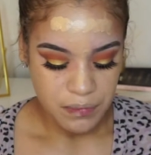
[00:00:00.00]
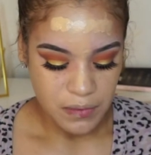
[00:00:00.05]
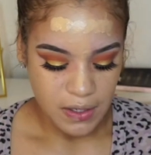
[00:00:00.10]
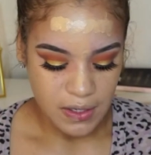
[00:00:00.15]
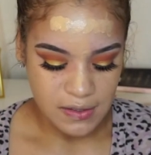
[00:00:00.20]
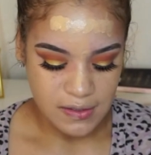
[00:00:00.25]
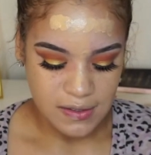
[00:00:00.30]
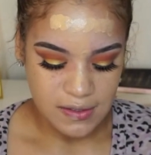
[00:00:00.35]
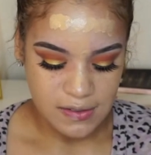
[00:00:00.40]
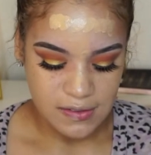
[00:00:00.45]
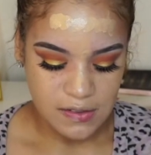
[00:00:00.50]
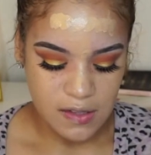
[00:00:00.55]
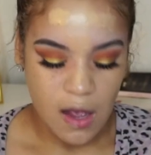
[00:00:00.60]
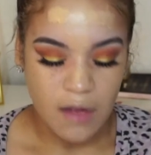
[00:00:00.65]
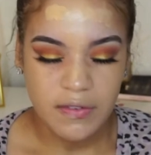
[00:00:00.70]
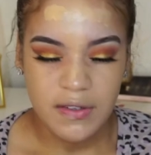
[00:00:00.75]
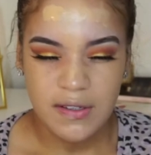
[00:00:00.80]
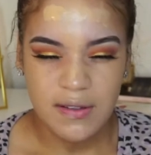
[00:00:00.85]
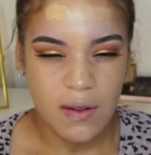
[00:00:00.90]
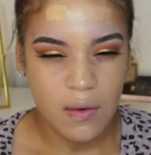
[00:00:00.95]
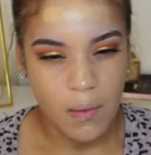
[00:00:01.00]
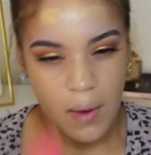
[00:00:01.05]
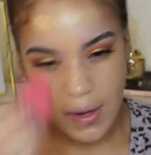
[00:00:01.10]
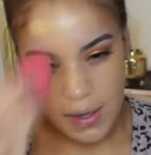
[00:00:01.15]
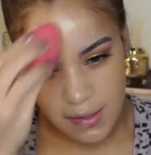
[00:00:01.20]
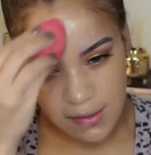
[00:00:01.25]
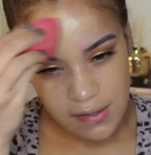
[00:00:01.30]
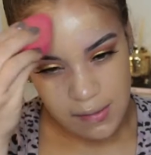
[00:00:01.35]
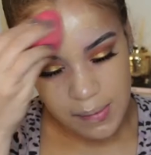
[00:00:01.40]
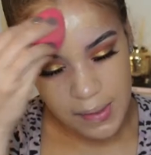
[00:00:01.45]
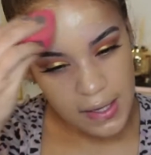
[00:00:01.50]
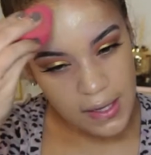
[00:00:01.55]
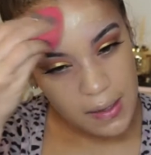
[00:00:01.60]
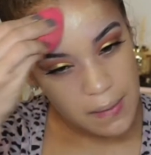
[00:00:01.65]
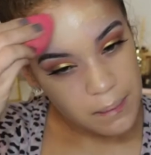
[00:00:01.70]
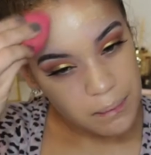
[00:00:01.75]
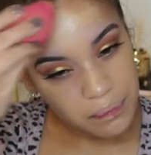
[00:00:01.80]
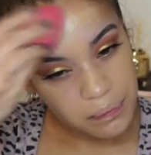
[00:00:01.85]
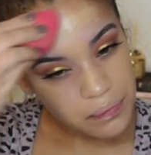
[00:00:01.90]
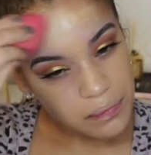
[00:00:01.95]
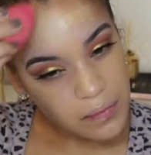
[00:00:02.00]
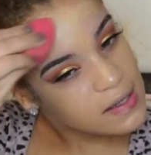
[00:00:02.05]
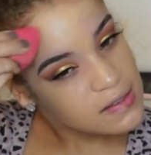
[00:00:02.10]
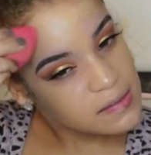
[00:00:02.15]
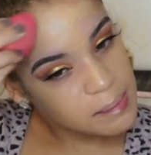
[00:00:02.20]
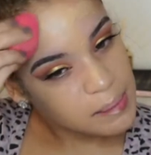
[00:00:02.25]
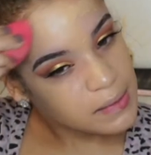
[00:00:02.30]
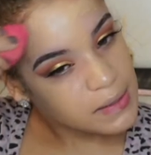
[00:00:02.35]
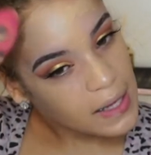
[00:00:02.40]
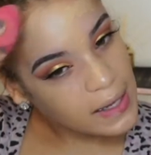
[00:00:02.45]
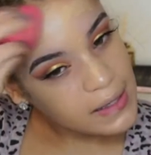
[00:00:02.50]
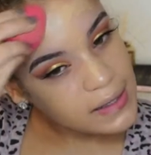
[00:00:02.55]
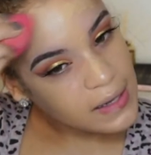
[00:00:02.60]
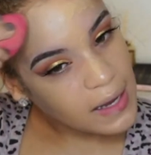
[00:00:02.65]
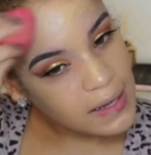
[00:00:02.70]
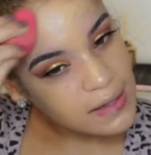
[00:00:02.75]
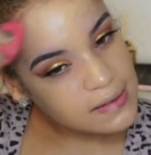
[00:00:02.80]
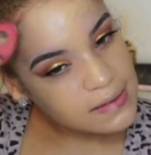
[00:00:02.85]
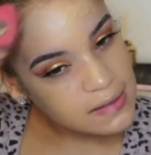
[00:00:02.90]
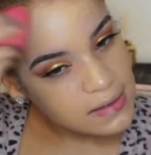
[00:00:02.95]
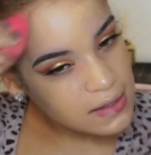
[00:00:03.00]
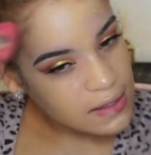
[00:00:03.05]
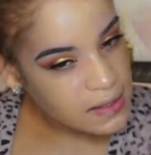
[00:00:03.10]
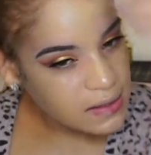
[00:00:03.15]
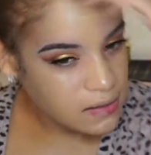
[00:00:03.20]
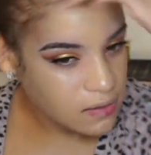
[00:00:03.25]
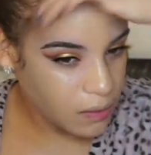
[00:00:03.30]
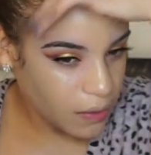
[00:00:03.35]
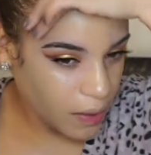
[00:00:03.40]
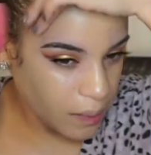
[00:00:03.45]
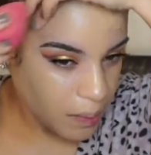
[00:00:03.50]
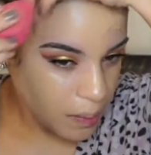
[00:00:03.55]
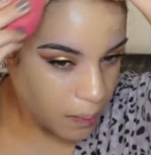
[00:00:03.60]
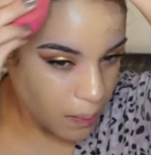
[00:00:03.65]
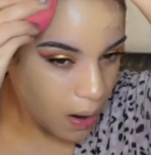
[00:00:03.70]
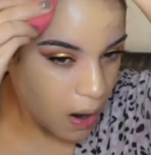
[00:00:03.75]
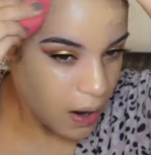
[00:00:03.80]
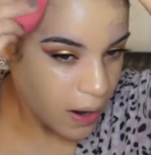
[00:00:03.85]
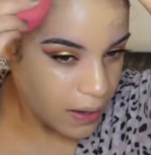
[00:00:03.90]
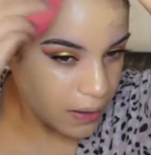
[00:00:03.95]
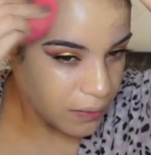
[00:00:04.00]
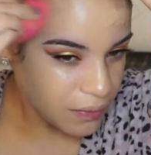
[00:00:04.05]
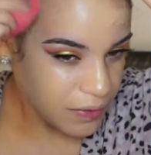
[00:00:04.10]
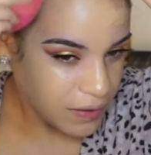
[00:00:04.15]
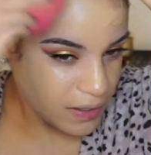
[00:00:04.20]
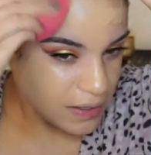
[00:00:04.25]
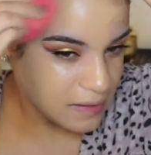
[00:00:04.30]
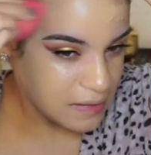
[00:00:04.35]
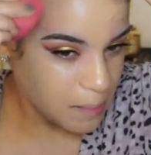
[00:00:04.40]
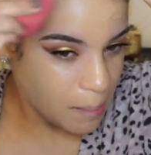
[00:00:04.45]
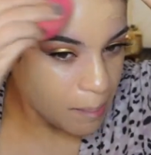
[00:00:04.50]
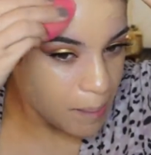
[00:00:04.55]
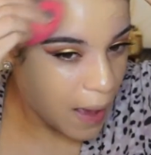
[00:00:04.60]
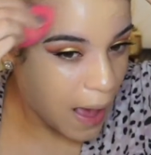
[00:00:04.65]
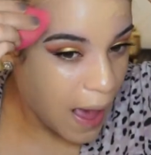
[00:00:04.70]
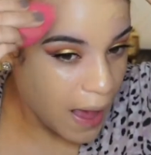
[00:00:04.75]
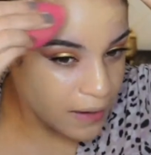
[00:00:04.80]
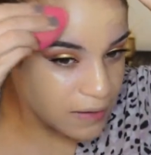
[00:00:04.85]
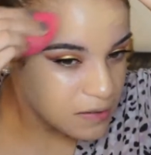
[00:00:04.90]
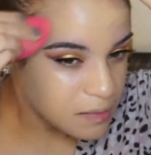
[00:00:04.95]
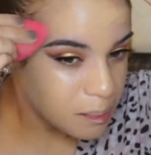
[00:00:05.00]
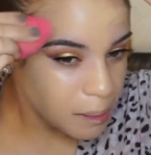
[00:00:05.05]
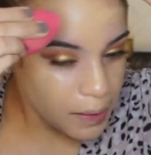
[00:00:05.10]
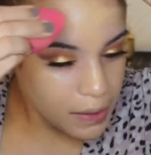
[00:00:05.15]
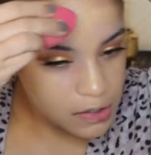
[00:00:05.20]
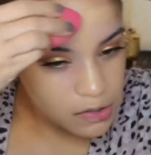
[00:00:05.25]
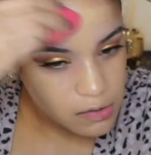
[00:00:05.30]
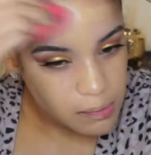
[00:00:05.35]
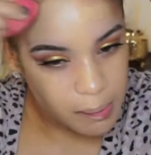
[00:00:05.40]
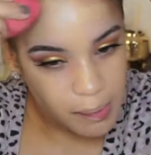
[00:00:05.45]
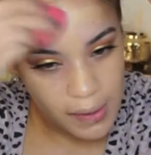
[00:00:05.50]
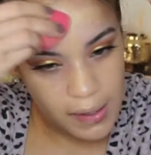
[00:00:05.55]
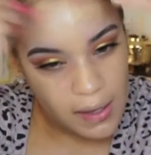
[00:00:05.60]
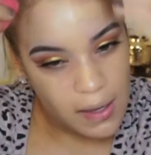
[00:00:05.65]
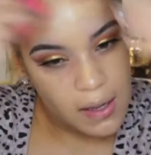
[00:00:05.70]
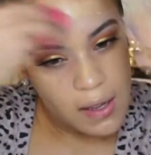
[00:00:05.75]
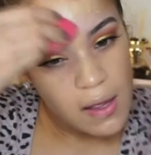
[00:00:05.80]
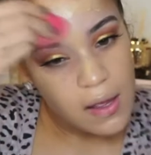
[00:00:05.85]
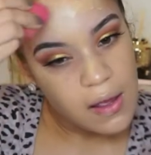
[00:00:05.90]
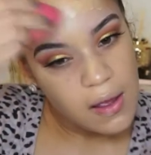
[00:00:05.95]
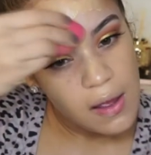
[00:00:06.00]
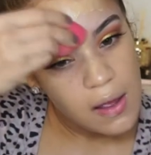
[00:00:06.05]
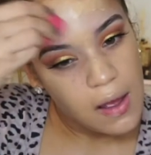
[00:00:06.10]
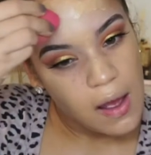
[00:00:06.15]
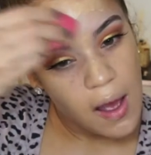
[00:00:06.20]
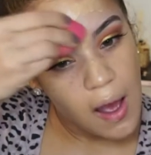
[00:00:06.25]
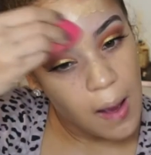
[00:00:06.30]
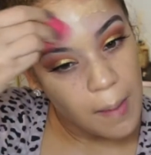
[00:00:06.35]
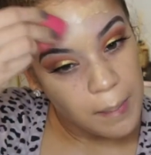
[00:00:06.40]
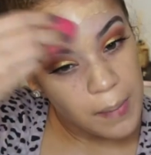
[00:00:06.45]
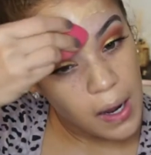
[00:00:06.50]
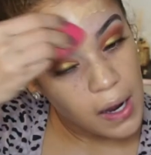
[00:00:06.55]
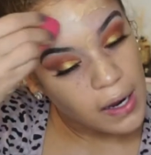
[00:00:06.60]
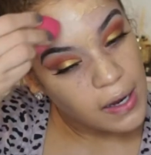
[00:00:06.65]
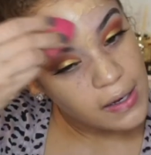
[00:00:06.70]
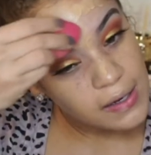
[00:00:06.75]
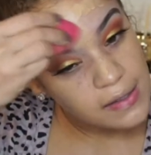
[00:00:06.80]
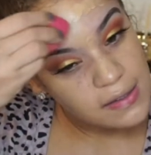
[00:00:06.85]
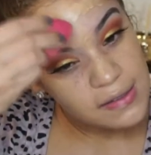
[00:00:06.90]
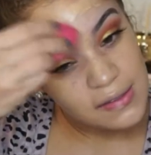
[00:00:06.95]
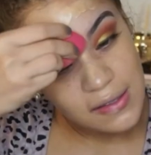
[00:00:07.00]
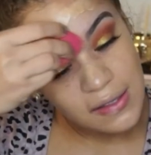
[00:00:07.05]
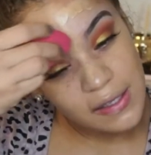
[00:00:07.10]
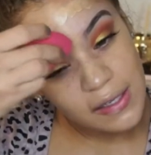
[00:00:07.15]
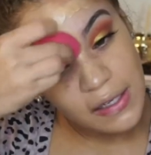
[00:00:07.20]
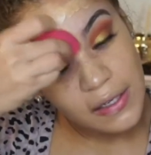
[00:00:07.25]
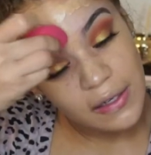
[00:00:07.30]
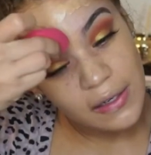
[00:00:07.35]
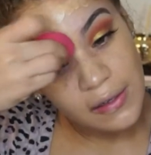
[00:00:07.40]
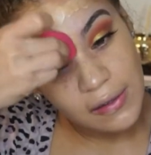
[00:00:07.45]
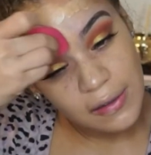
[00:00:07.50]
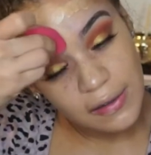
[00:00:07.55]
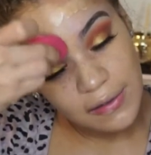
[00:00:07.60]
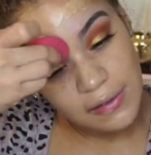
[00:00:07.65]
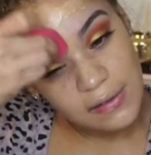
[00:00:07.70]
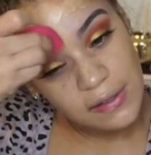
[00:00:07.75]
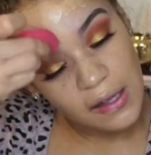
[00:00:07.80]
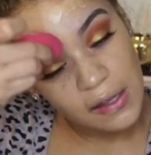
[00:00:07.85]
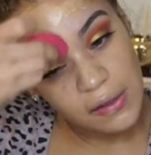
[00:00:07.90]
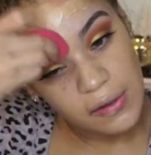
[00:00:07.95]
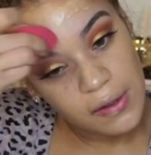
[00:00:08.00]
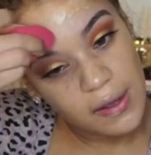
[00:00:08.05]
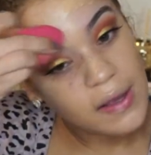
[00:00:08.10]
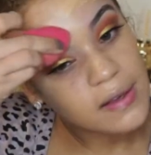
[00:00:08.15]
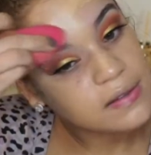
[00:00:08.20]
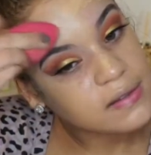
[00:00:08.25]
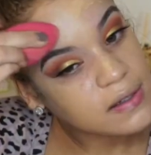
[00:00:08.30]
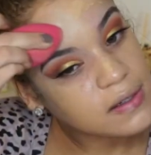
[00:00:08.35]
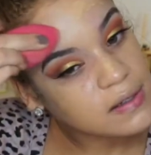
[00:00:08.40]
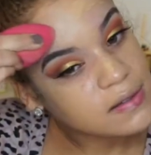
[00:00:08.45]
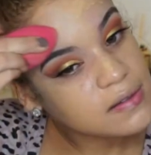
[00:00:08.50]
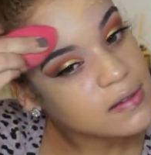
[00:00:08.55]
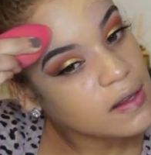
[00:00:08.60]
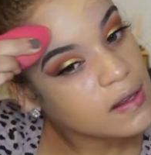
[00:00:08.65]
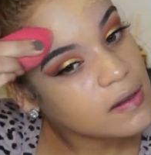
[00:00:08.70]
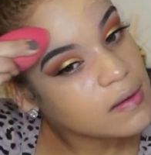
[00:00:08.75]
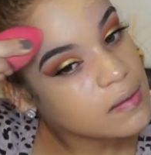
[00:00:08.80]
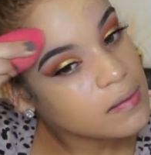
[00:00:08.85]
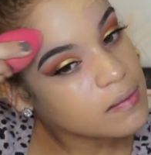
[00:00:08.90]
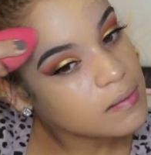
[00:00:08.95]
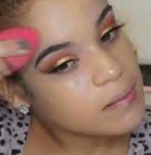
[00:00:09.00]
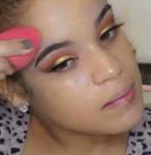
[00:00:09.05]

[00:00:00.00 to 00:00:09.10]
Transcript: it's as soft as I want it to be. It does blend nicely, don't get me wrong. I don't think it's a bad sponge, but I'm not going to sit here and tell you guys that it's like